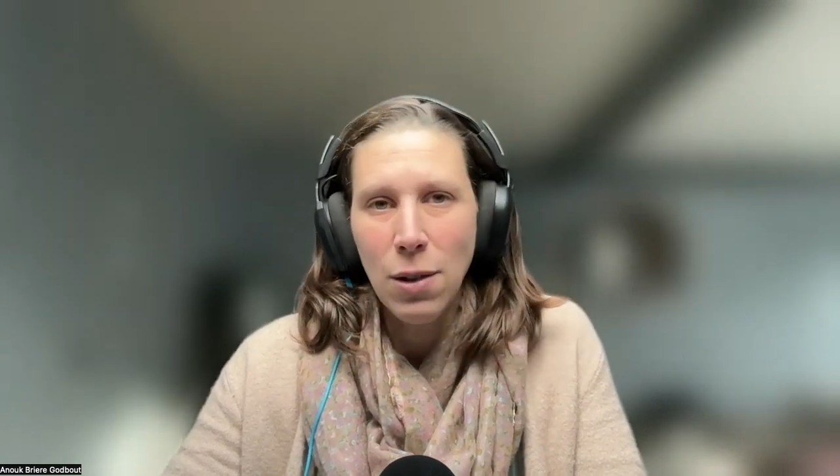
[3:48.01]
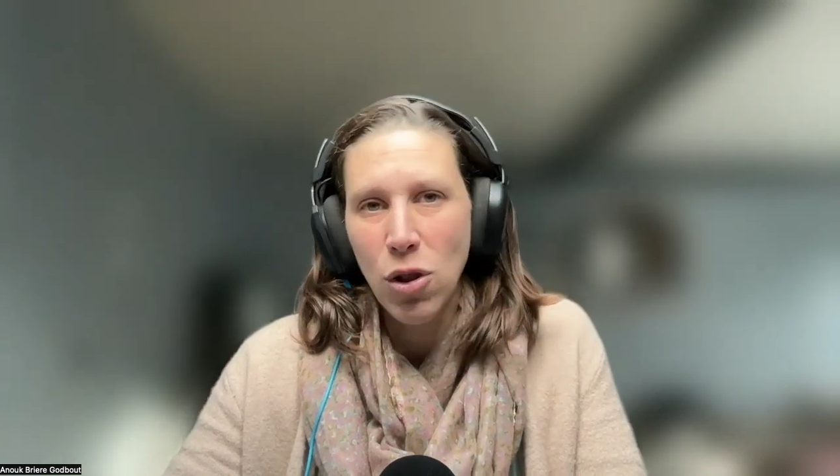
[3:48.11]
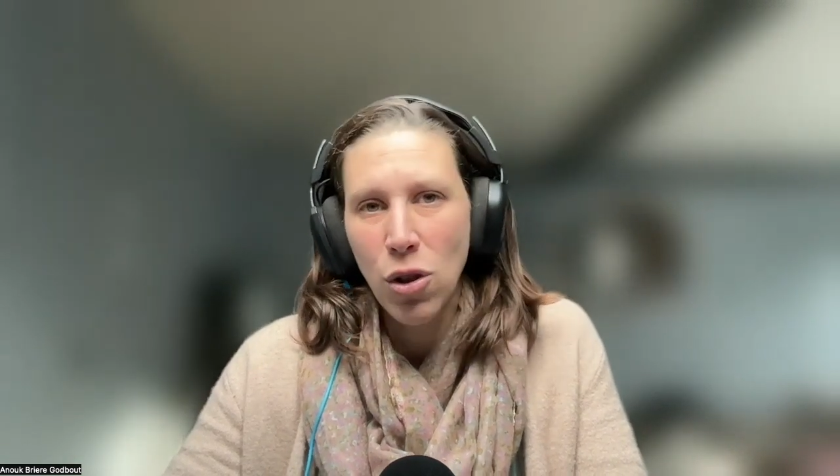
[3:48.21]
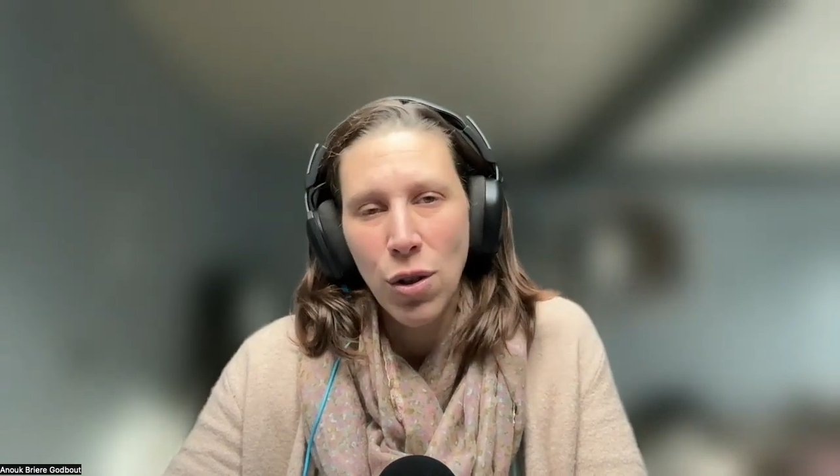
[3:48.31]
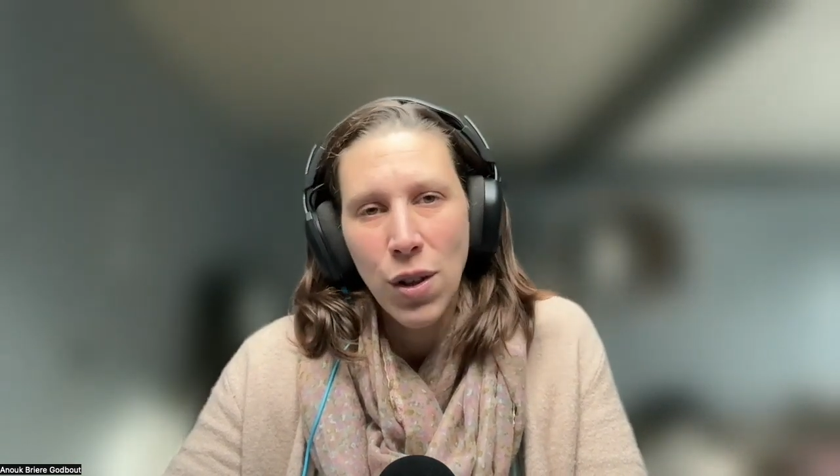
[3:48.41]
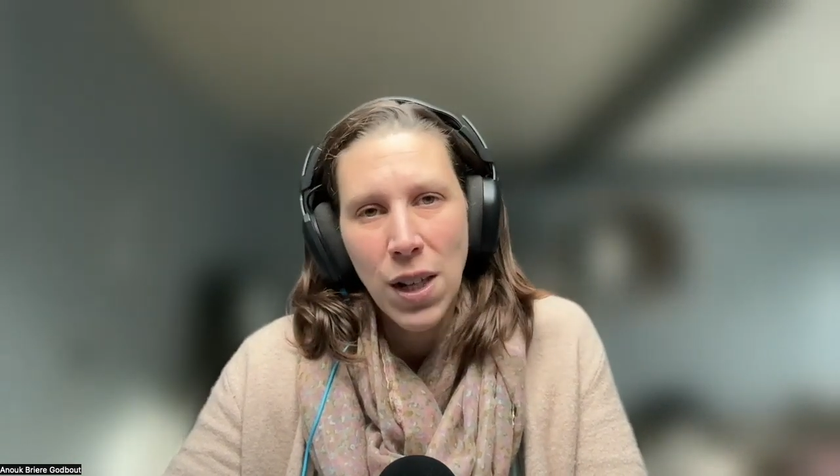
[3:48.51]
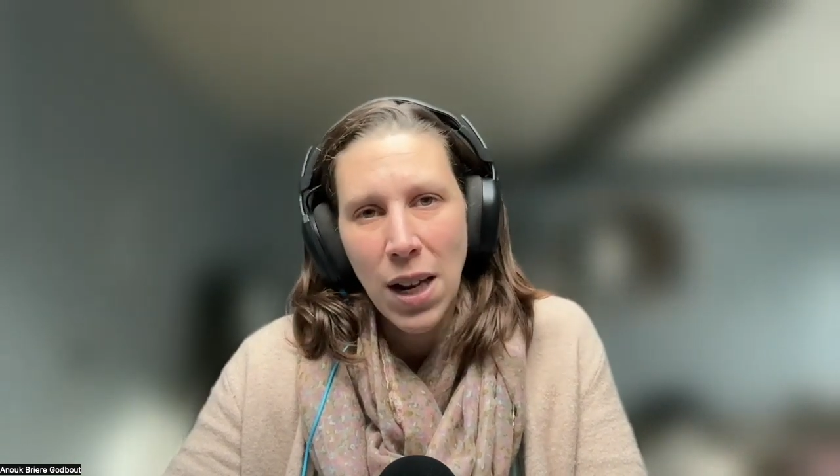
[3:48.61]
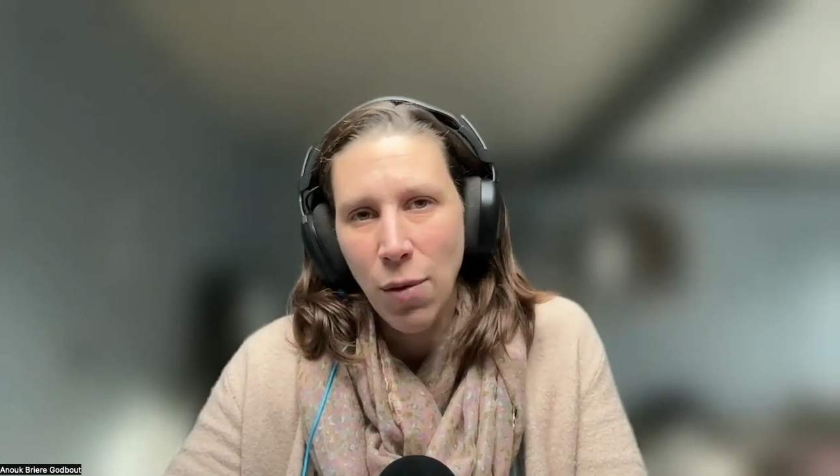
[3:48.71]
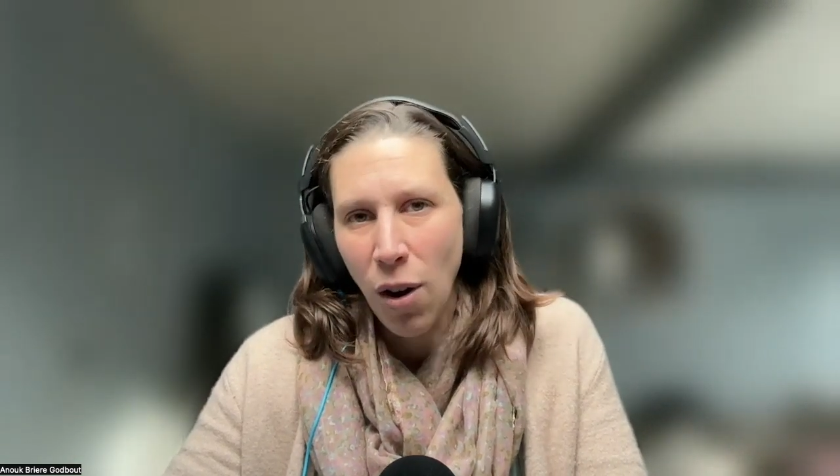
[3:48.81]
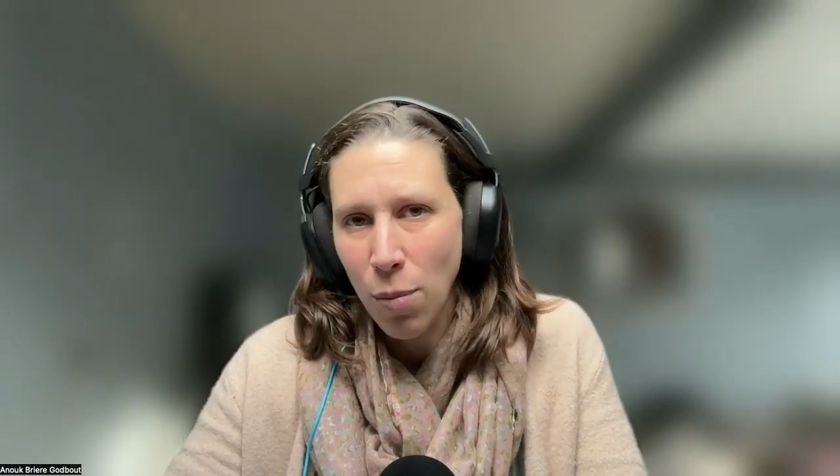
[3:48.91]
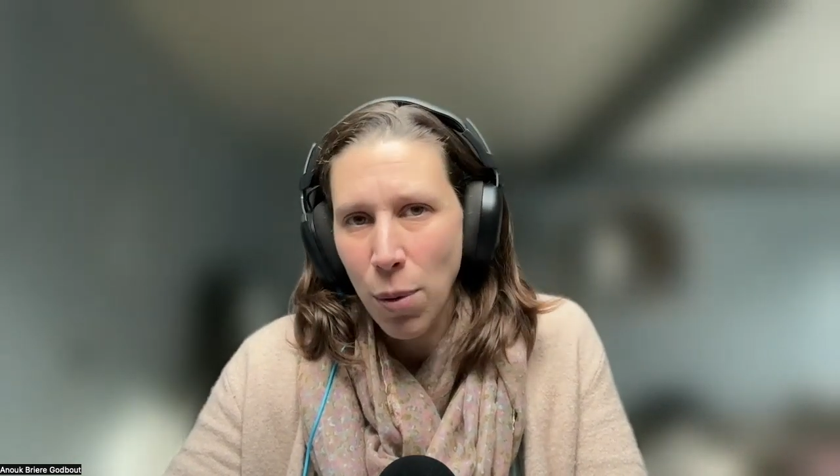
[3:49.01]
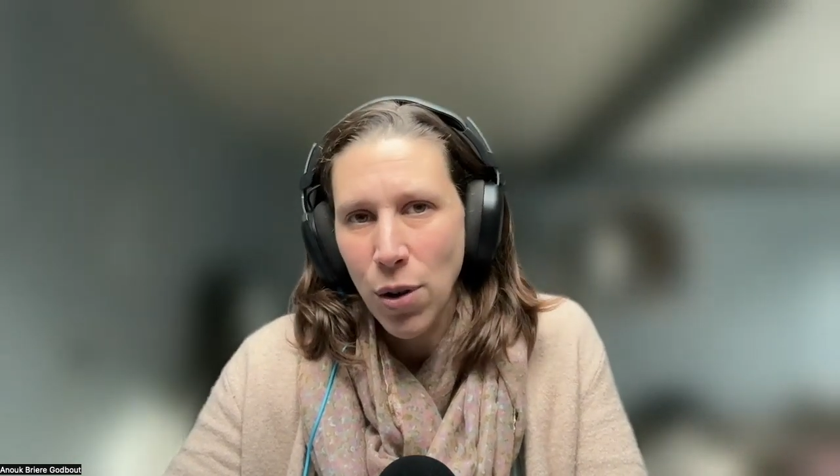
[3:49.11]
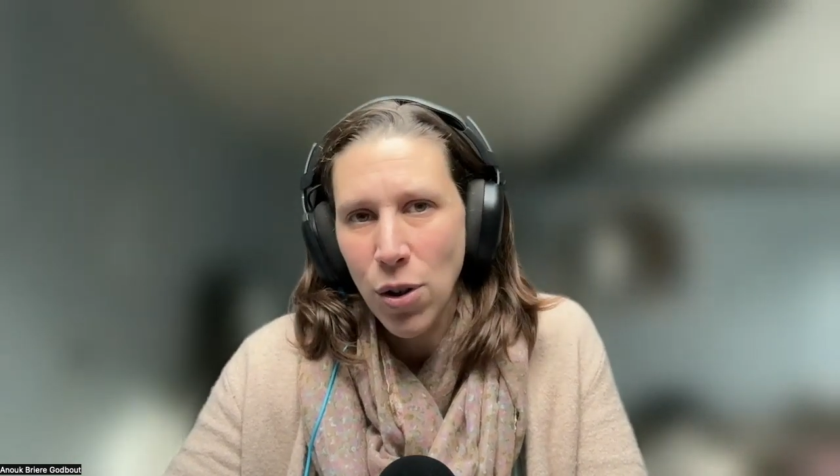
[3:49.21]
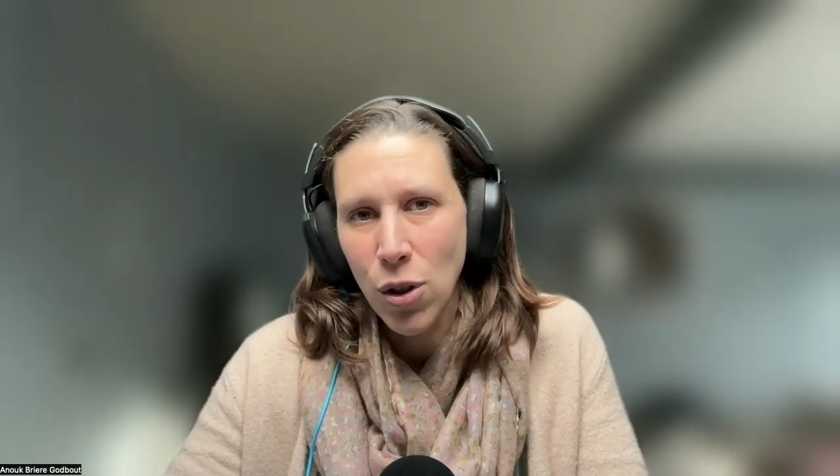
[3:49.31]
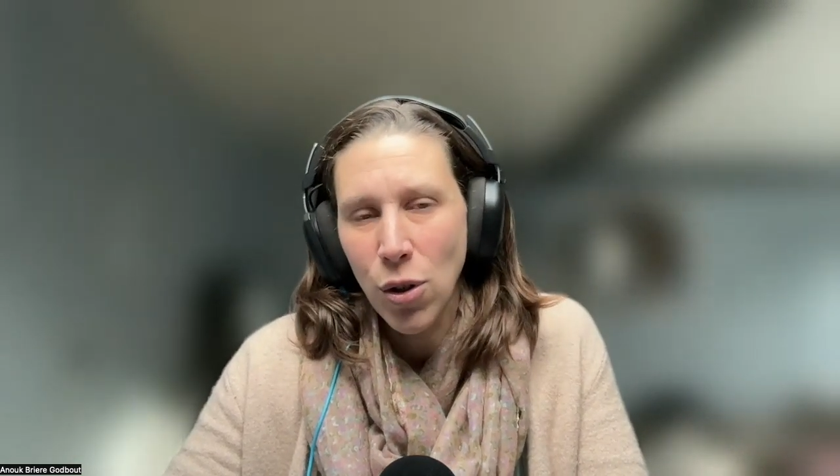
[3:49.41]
journals and workbook